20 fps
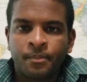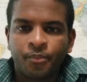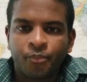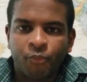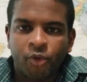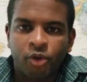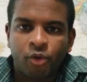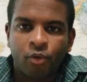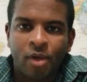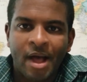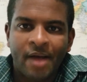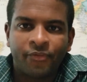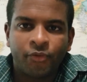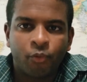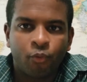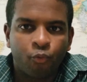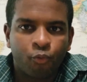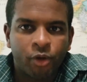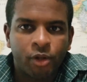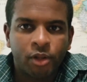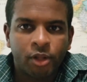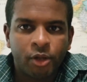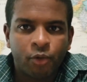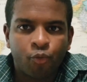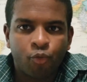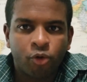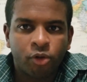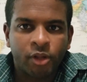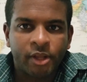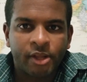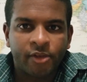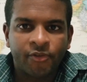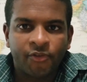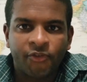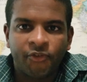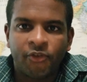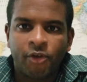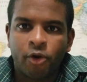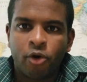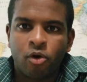But you have to really, really
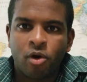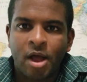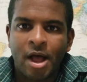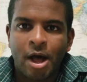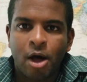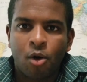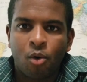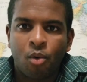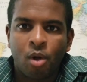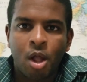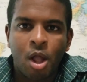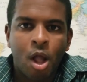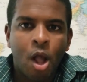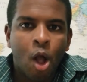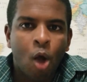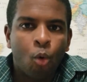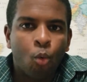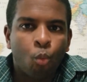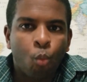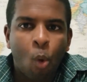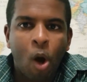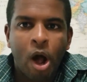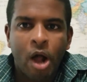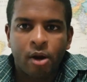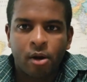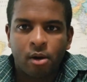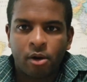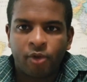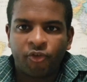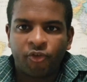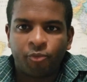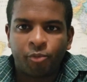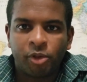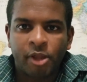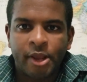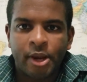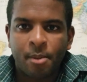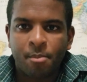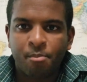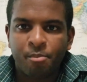consider how water has
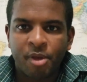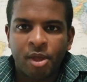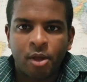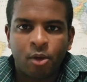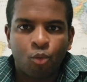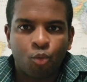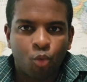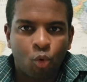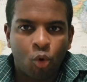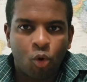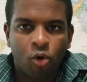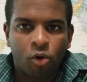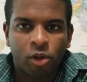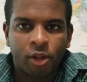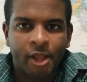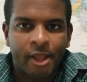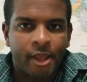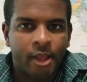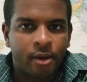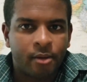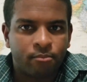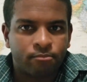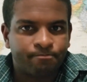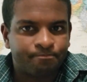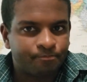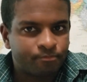played a big role in